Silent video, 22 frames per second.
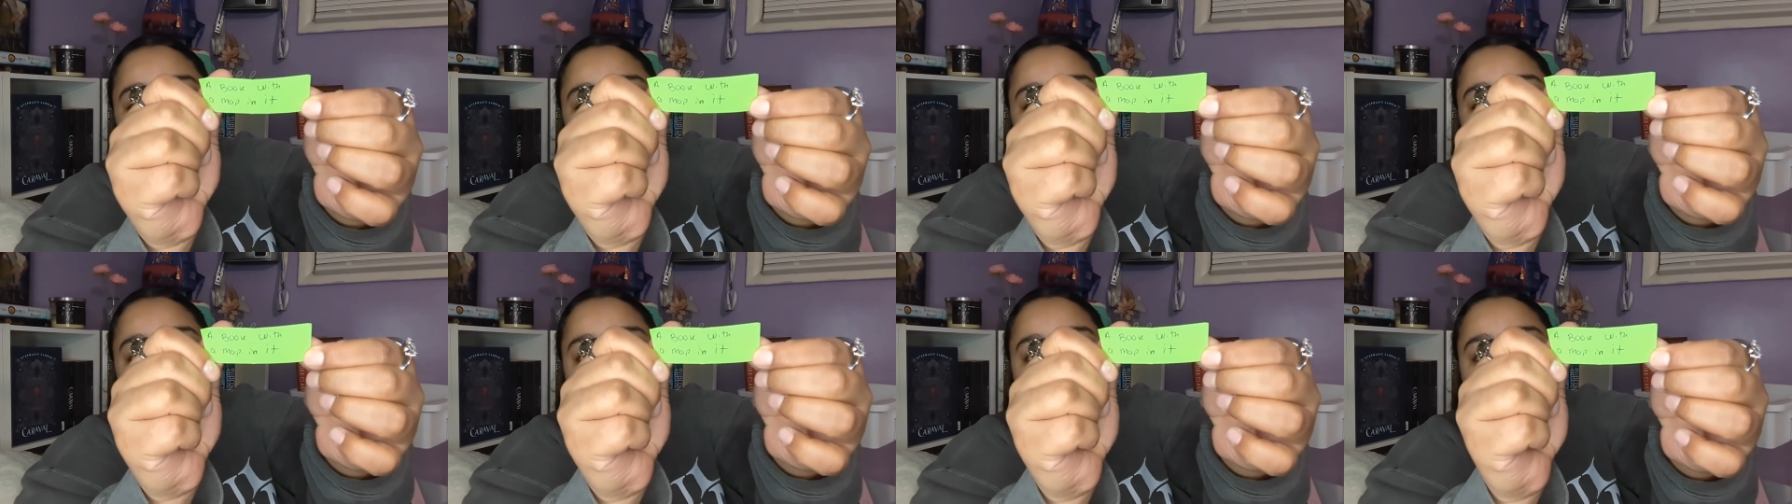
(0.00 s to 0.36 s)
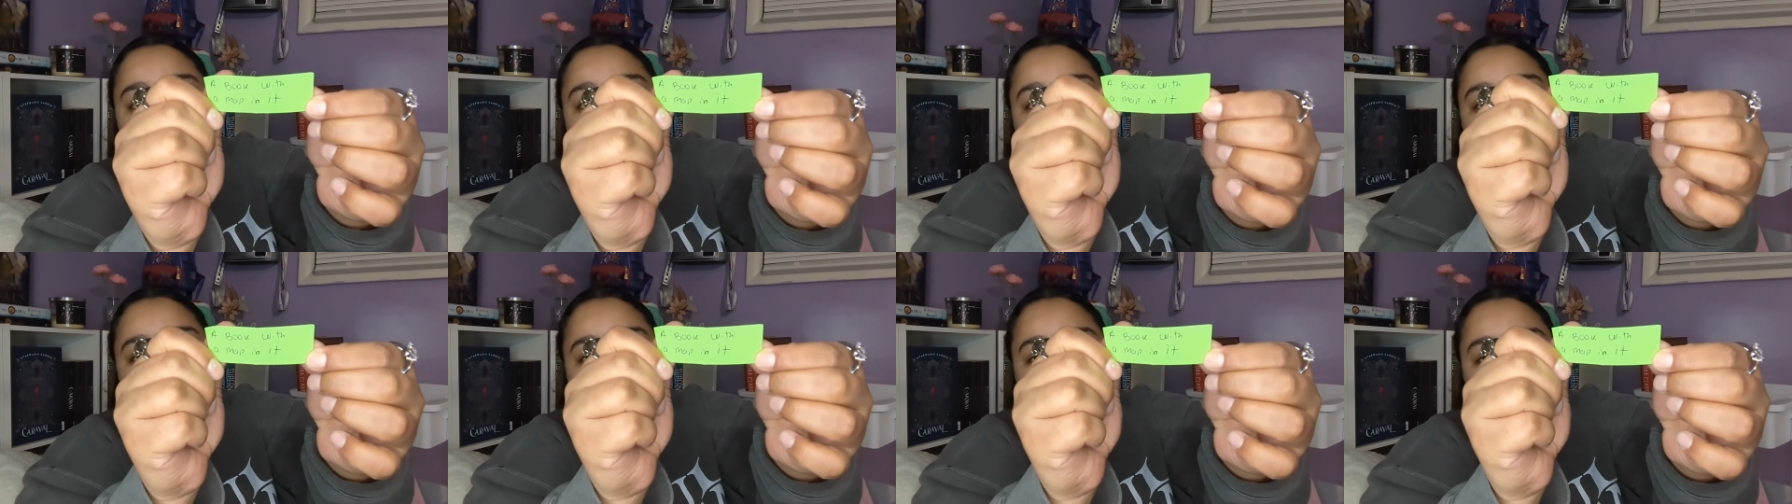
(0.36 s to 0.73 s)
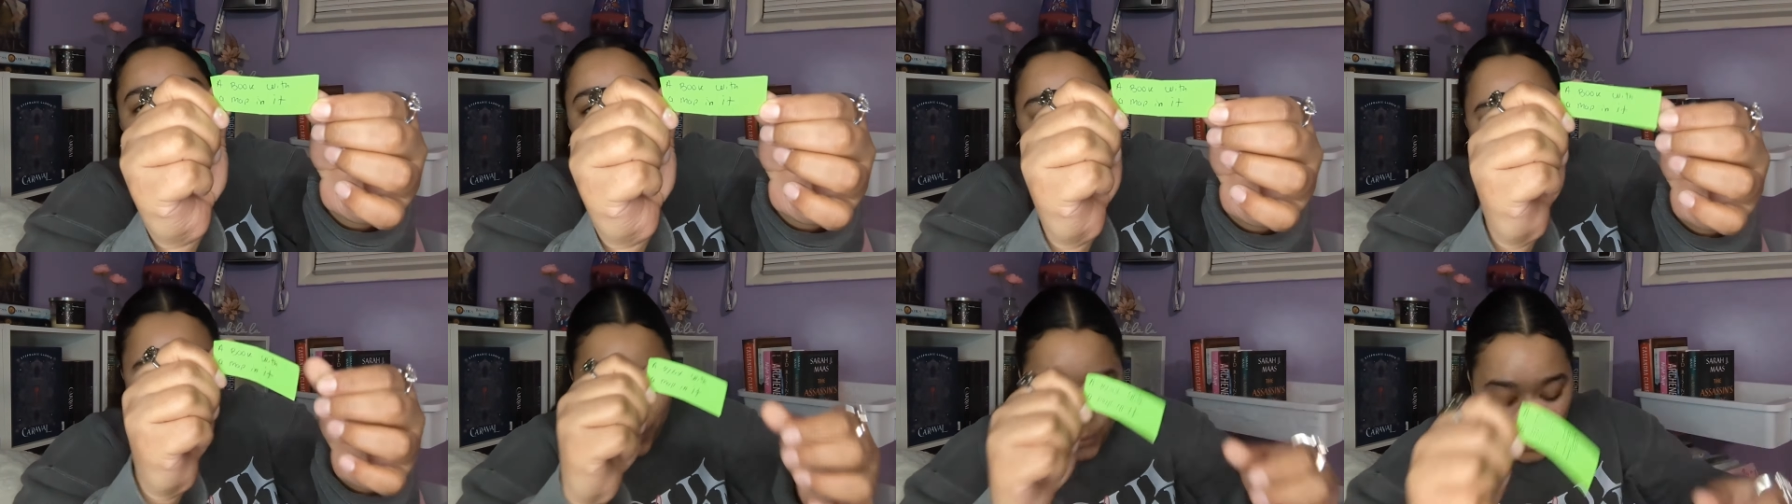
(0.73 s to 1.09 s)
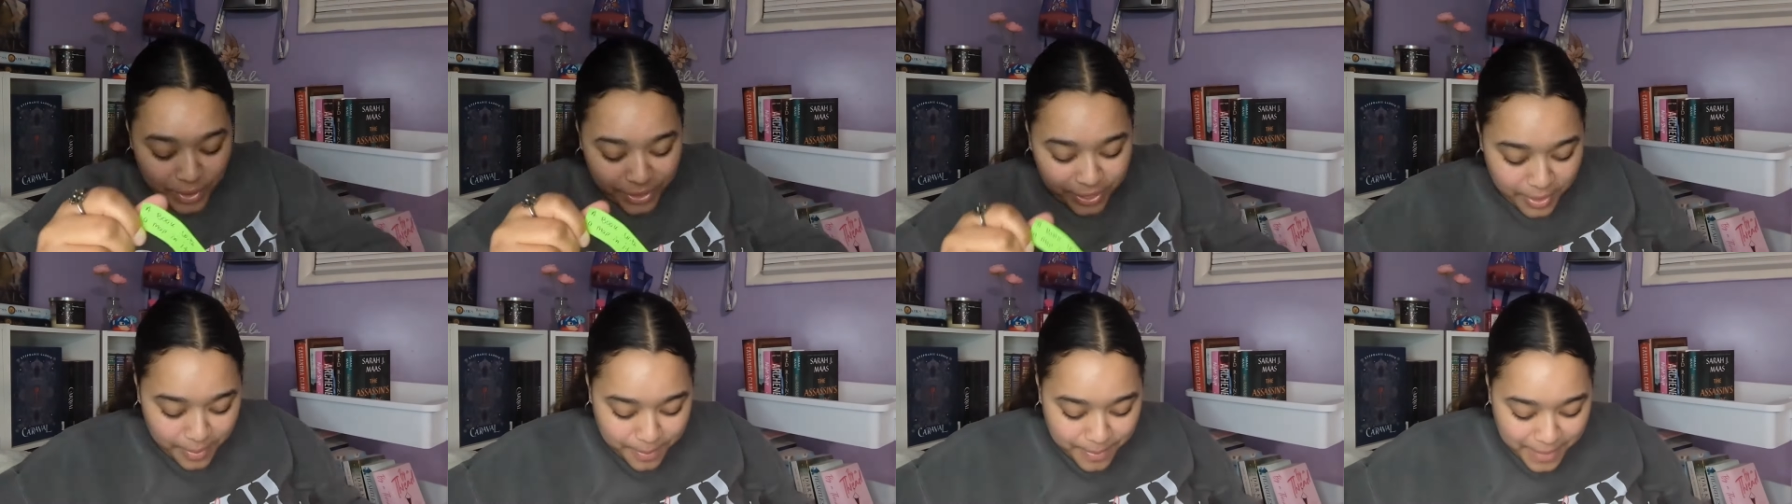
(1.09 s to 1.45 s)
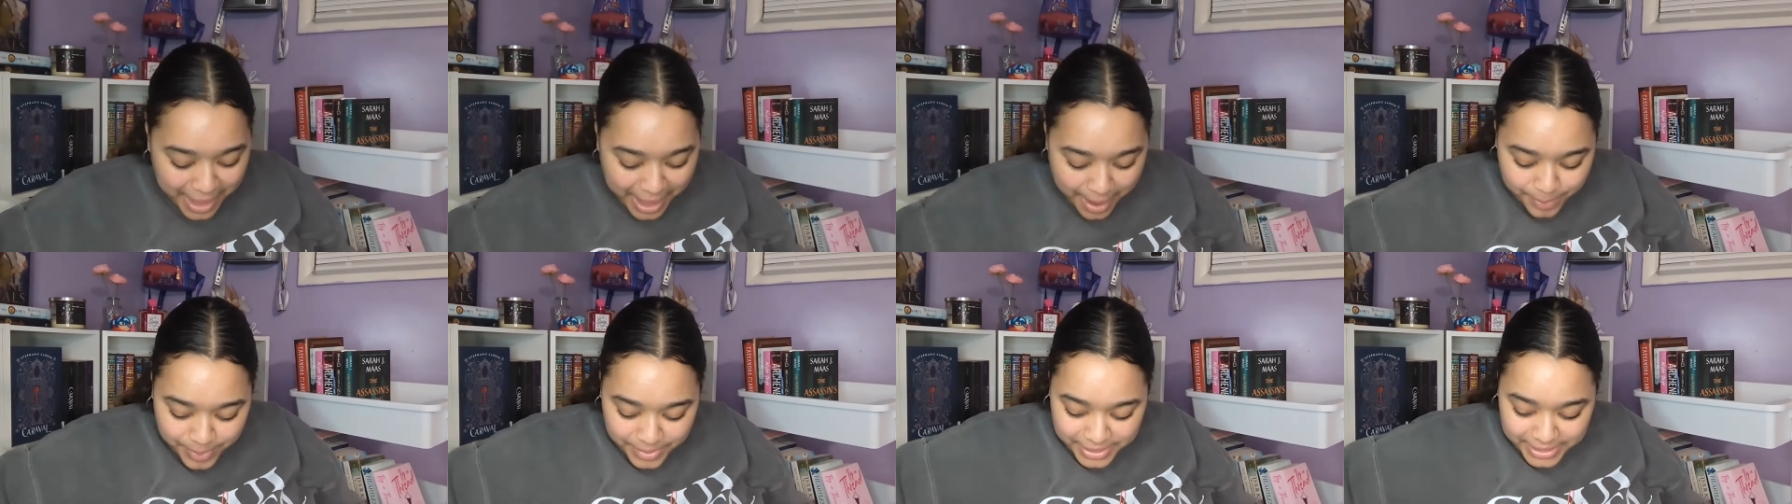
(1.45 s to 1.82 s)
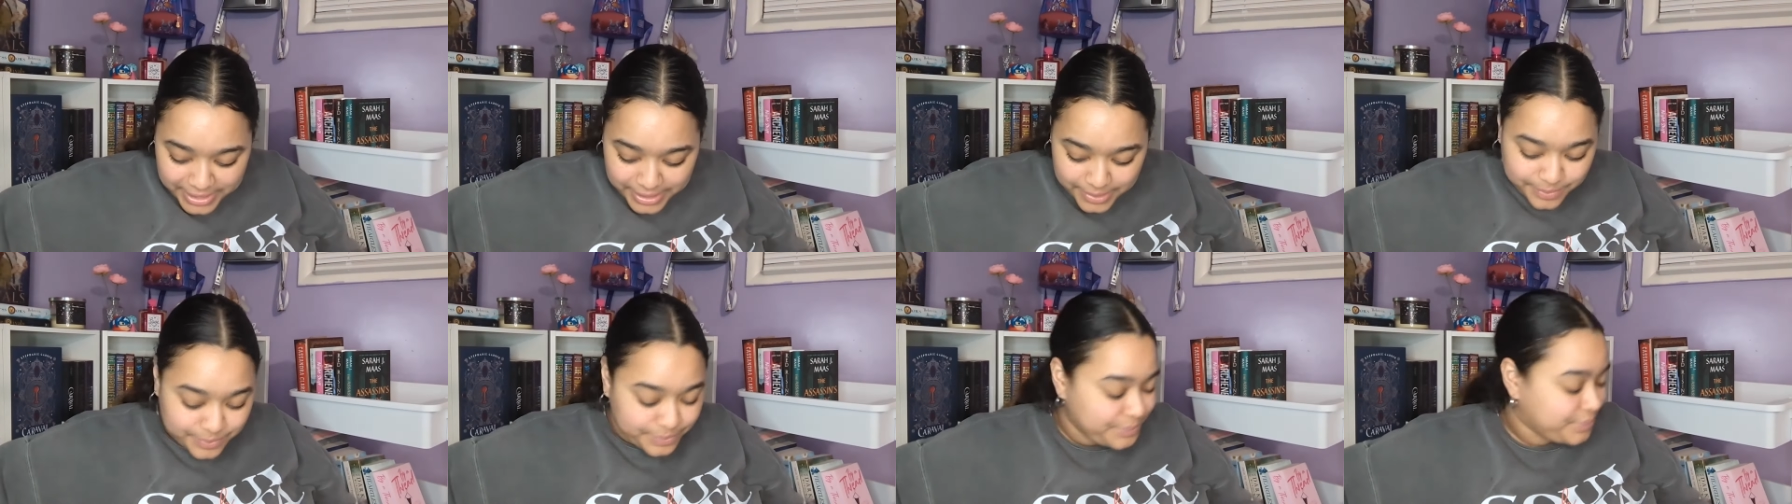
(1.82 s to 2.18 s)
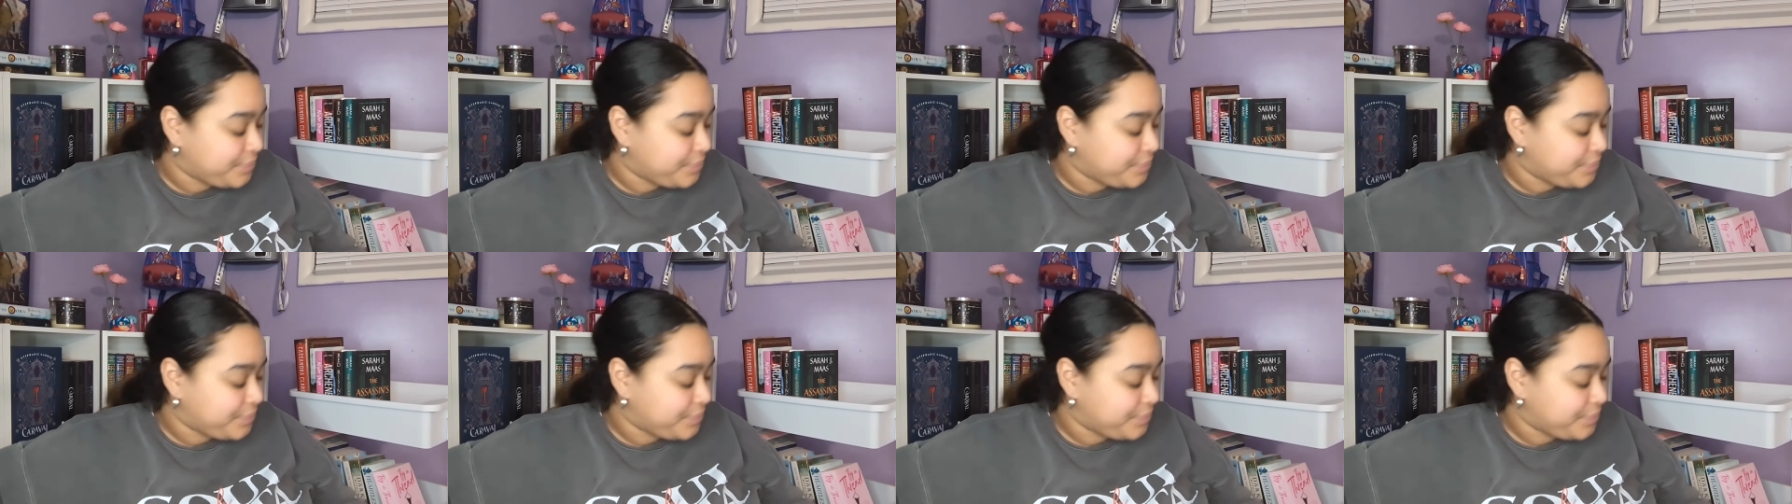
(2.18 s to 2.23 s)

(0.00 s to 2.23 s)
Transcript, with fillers: A book with a map in it.